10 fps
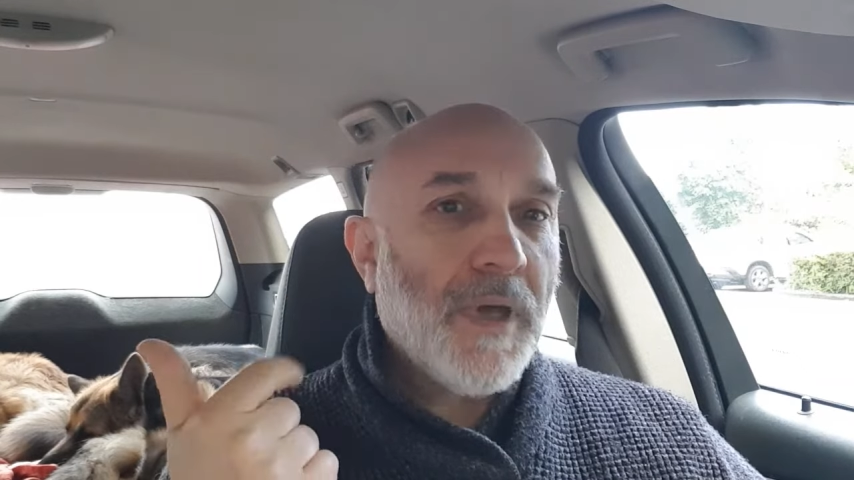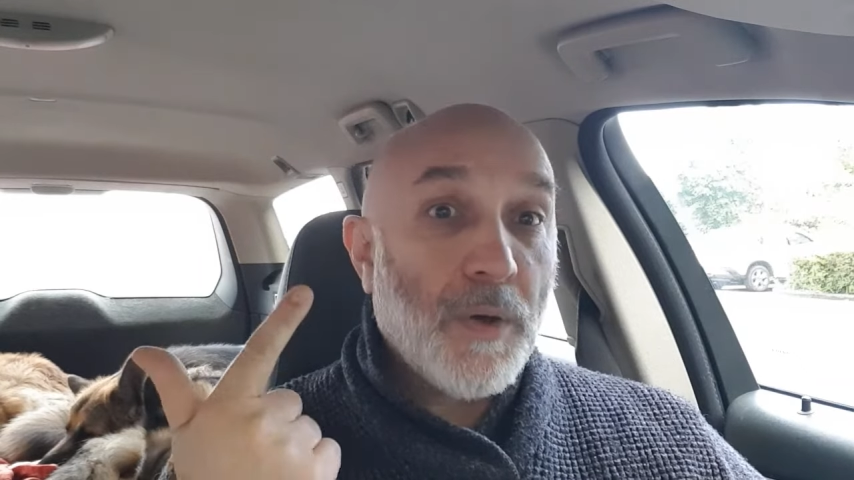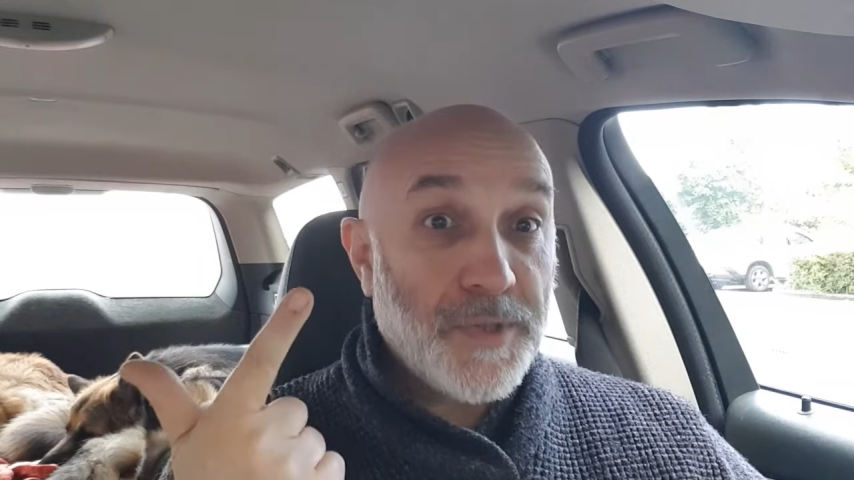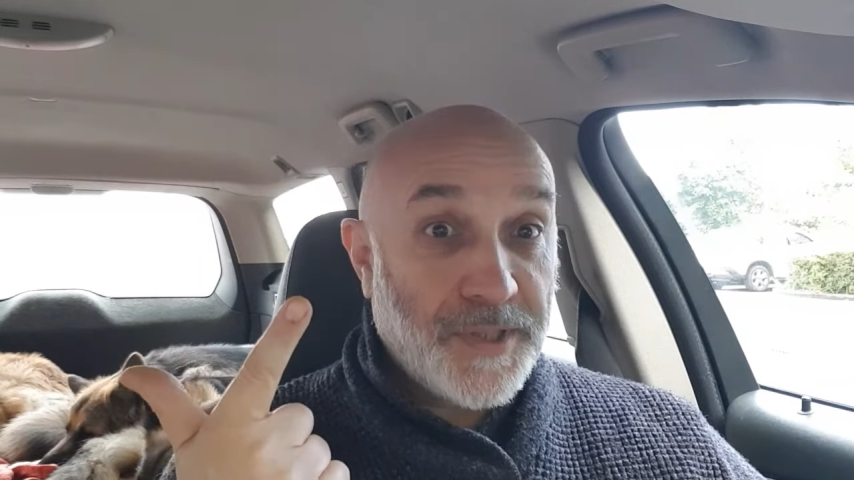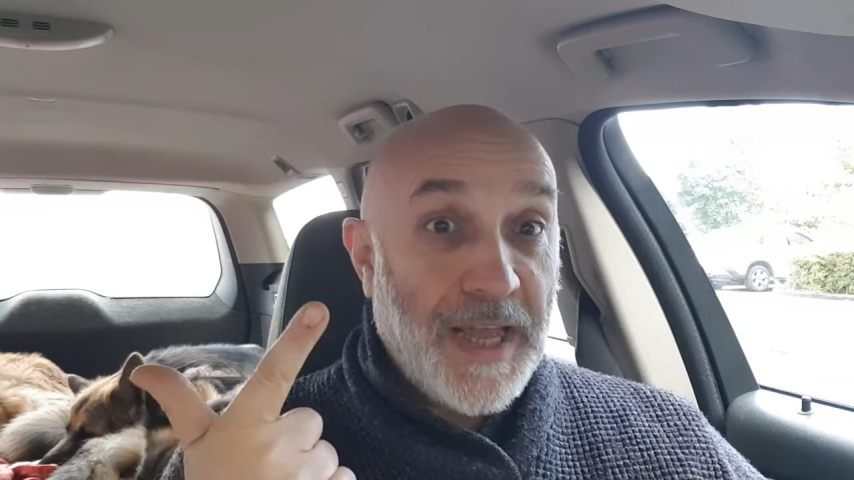
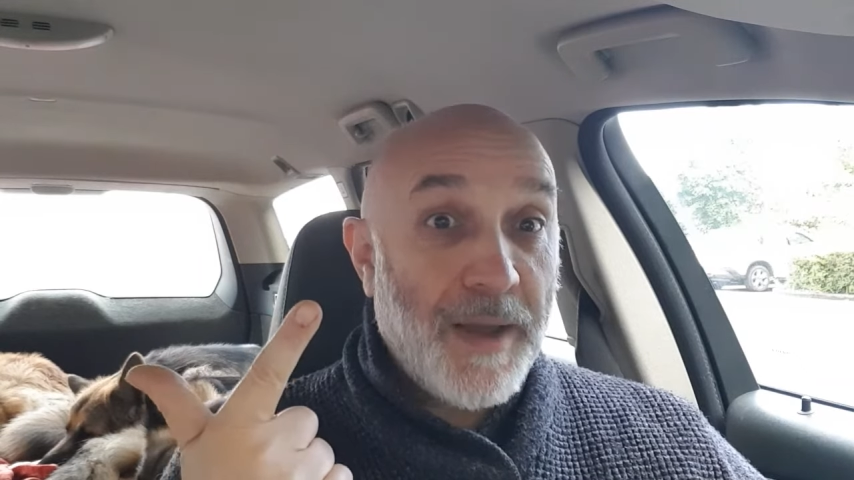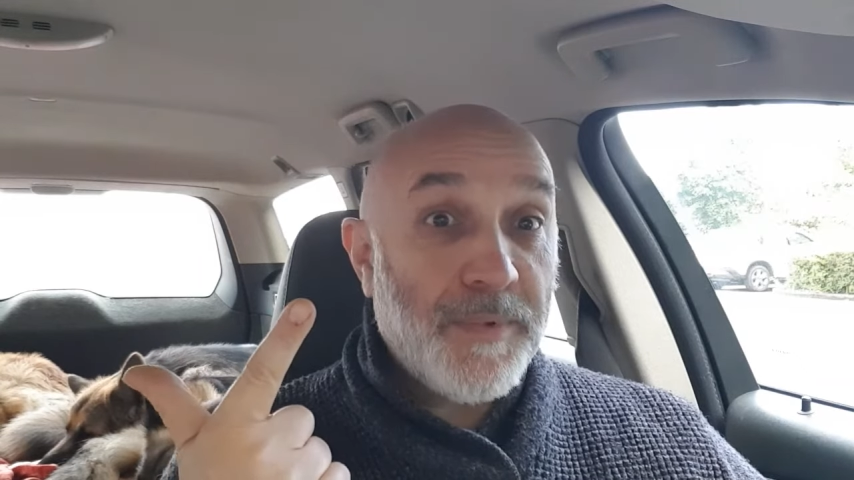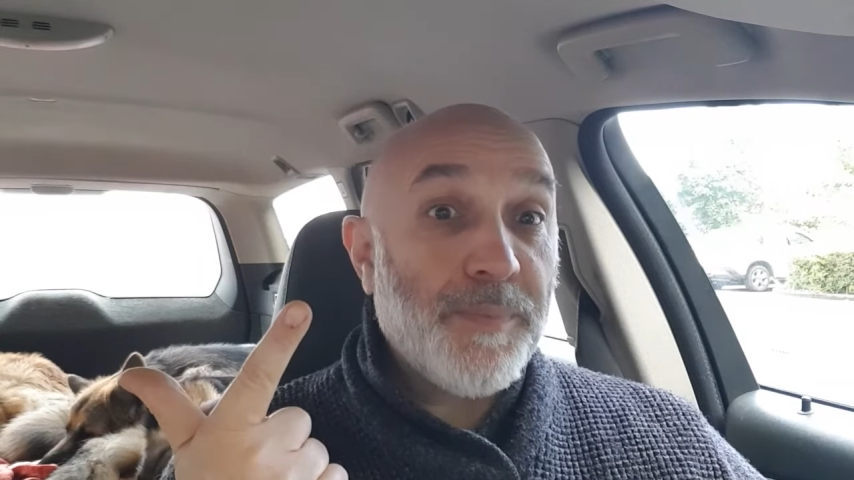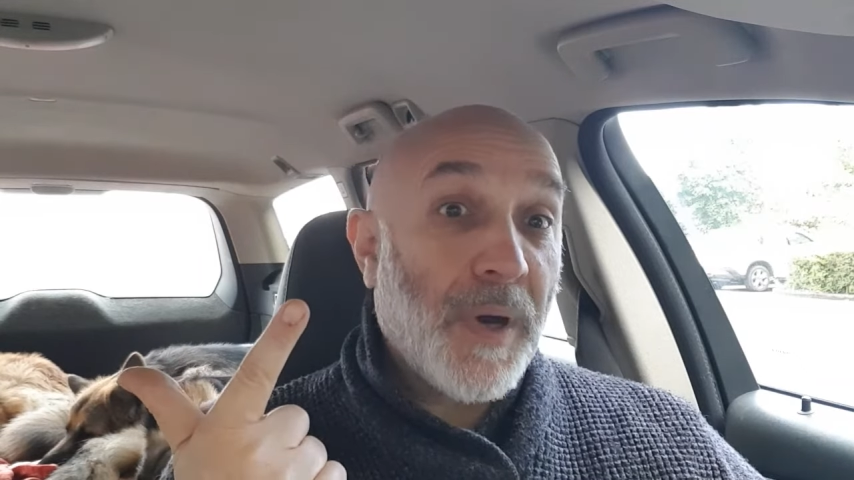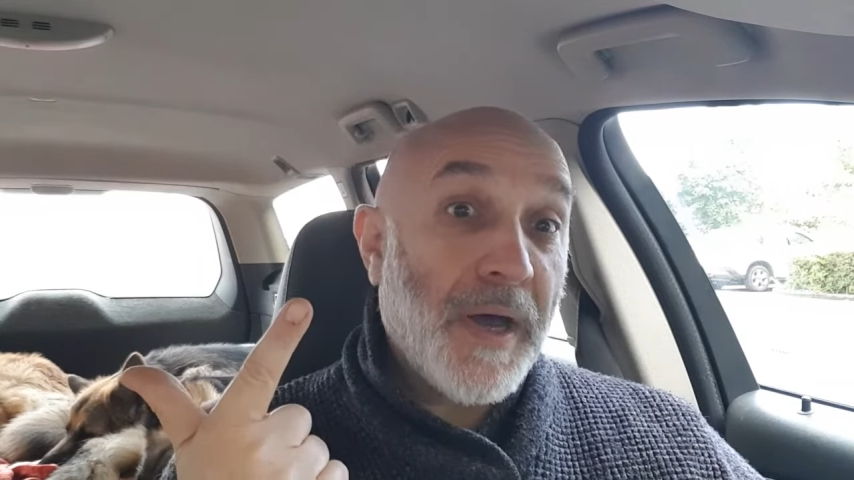I was
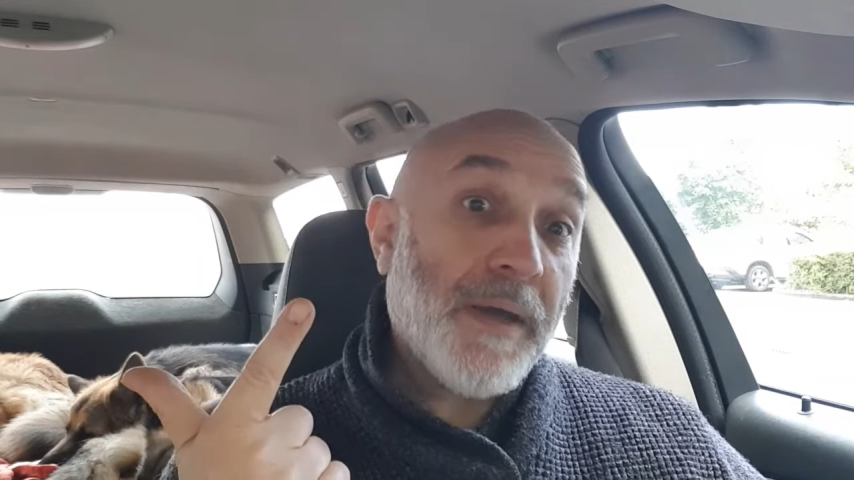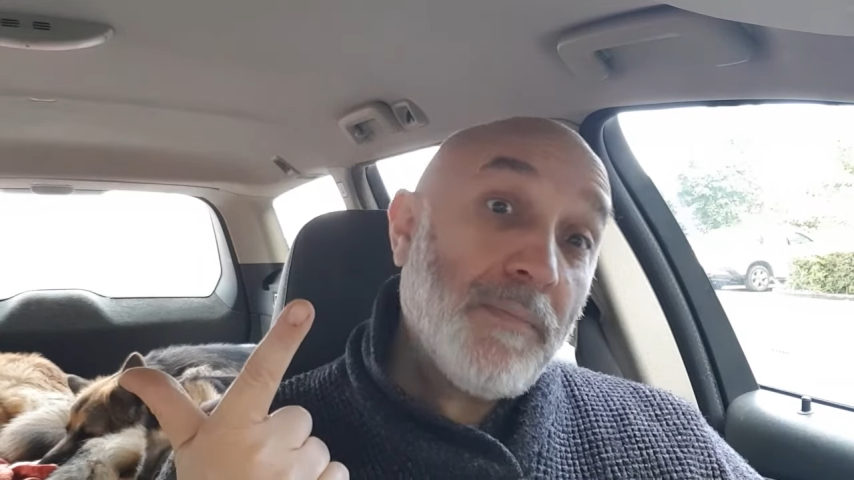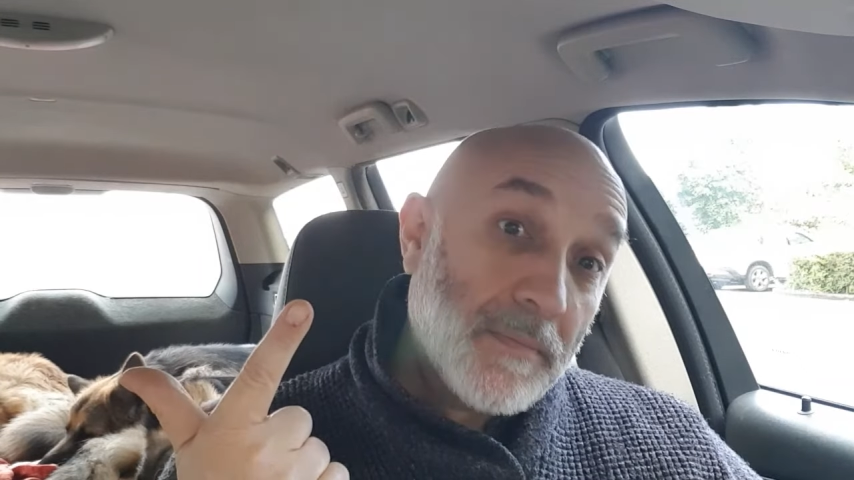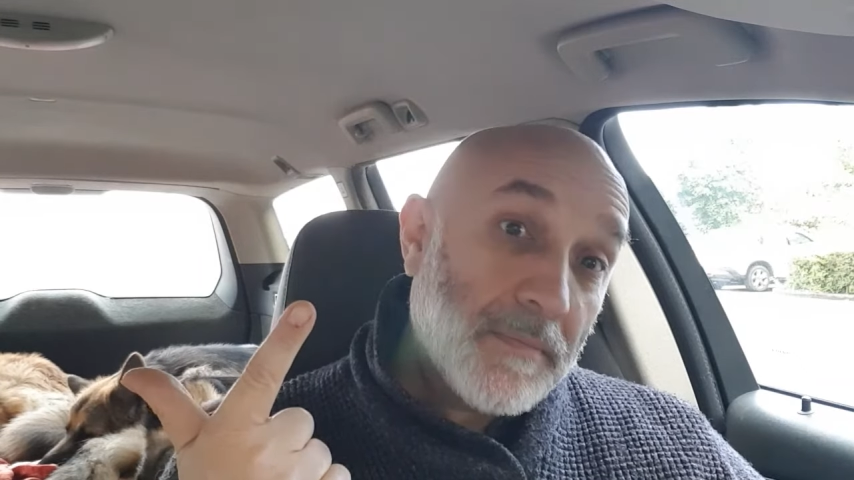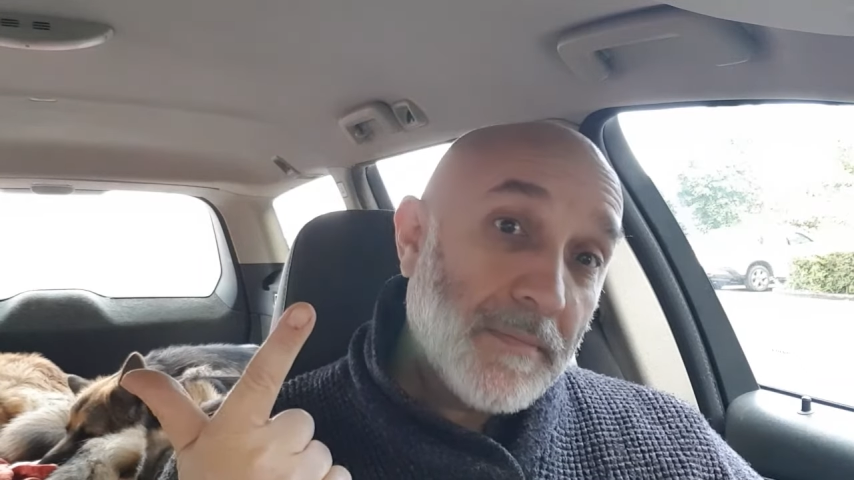stabbed by
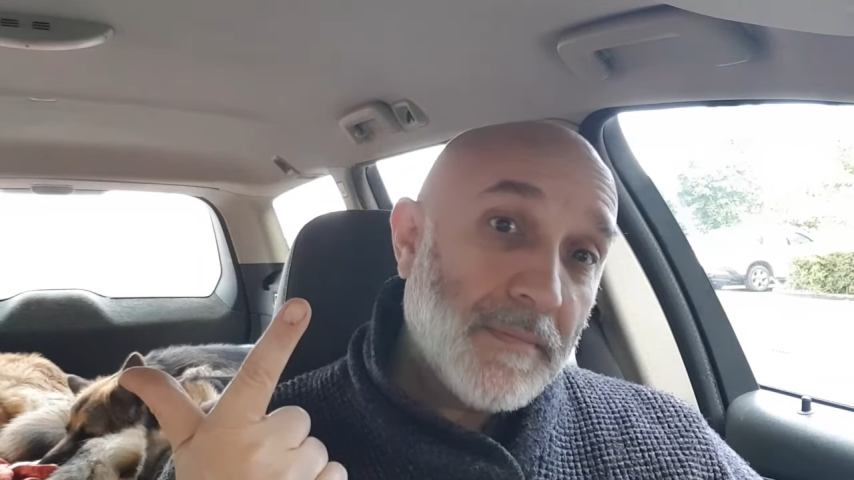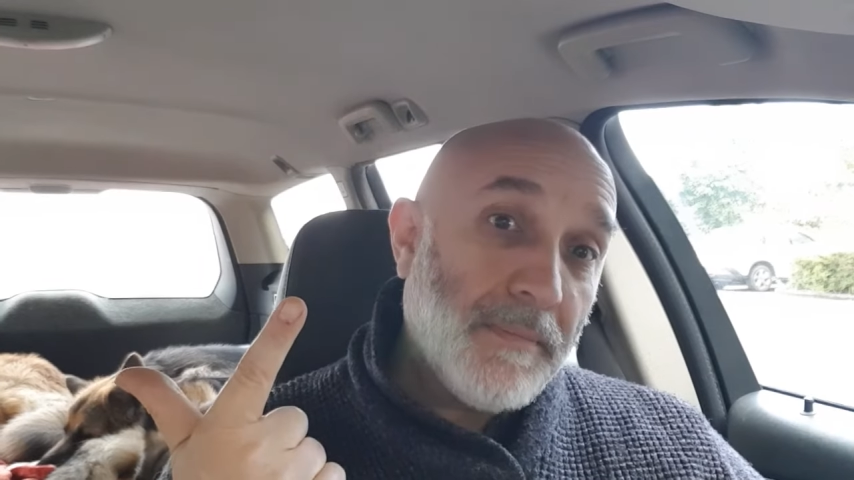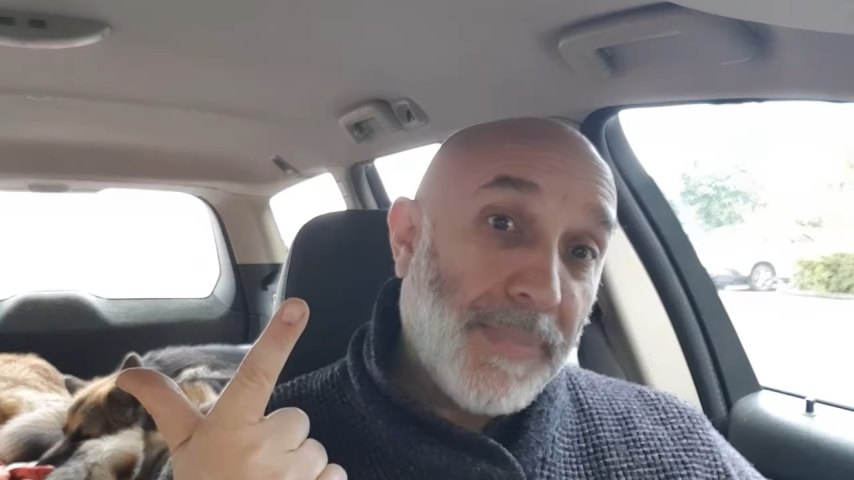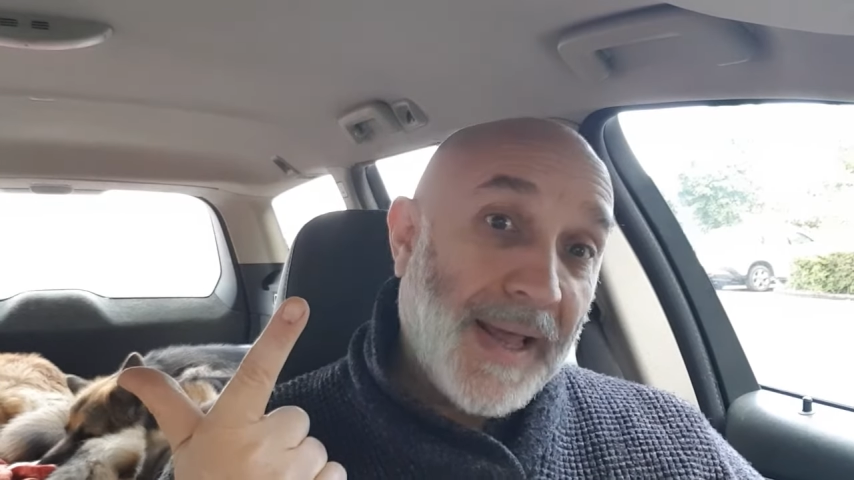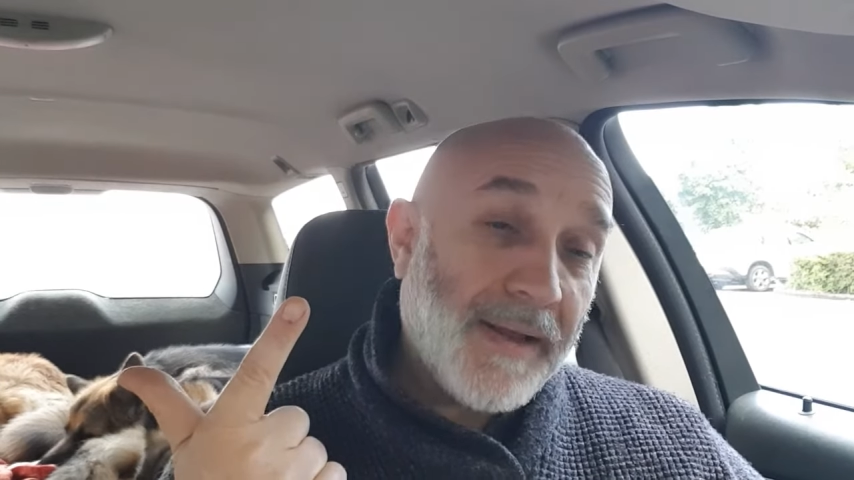
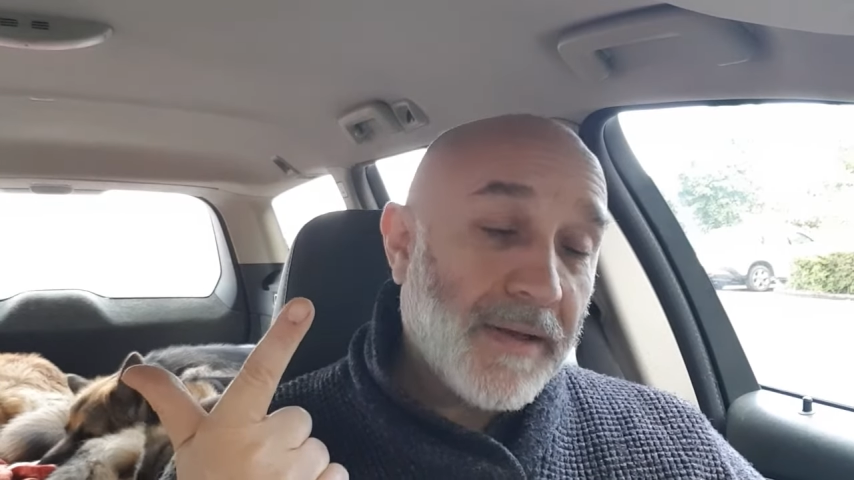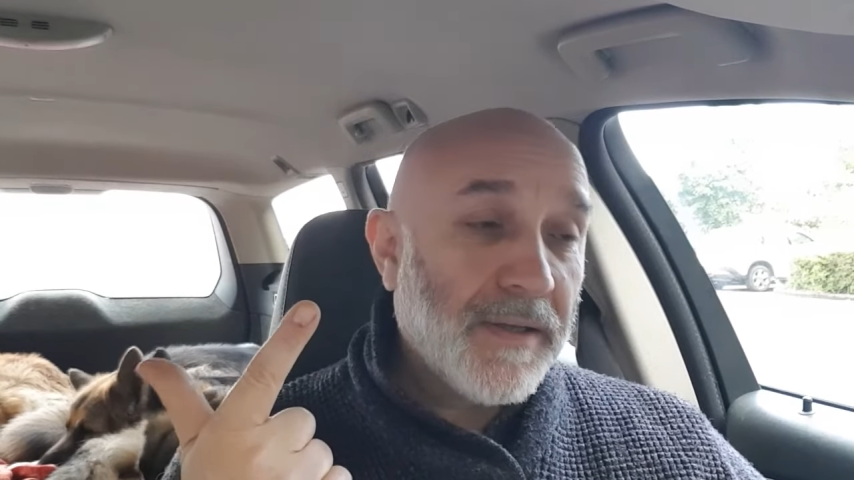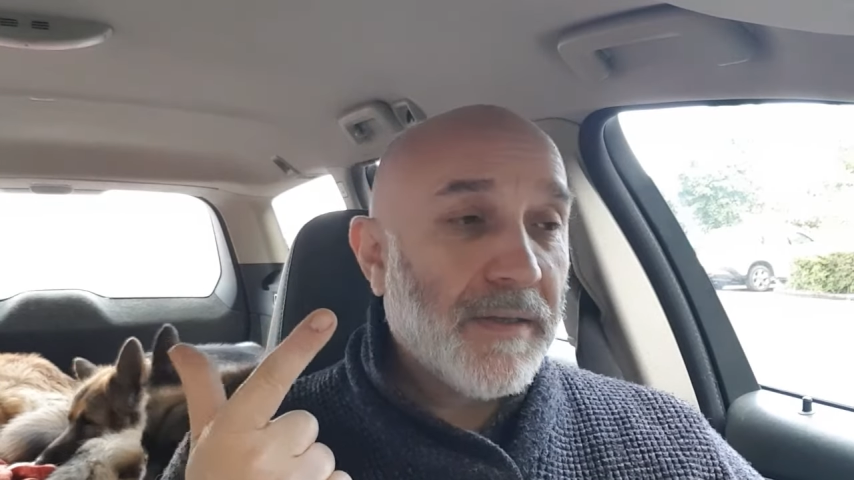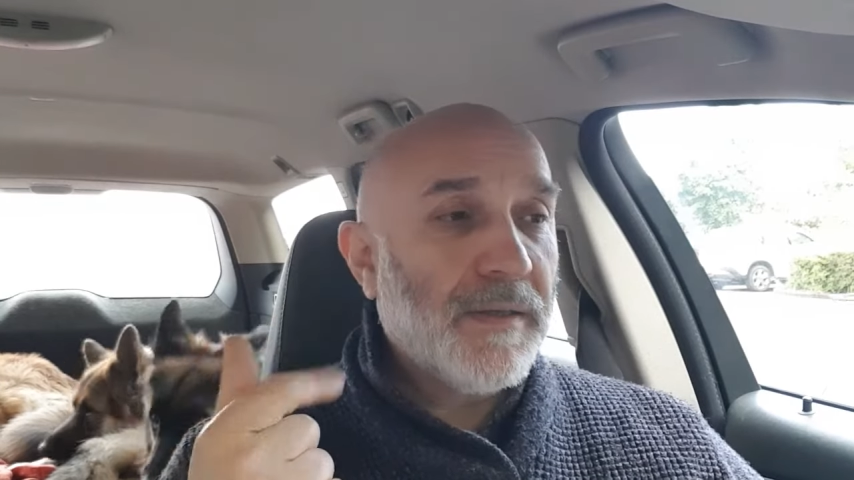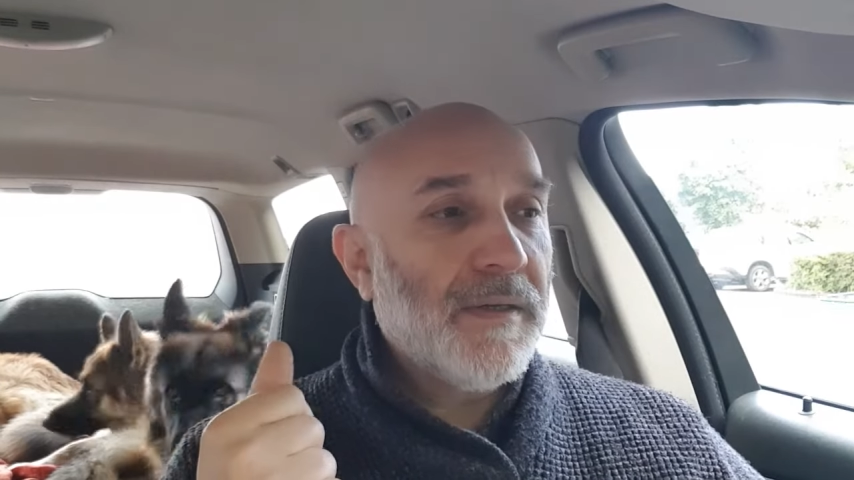blank.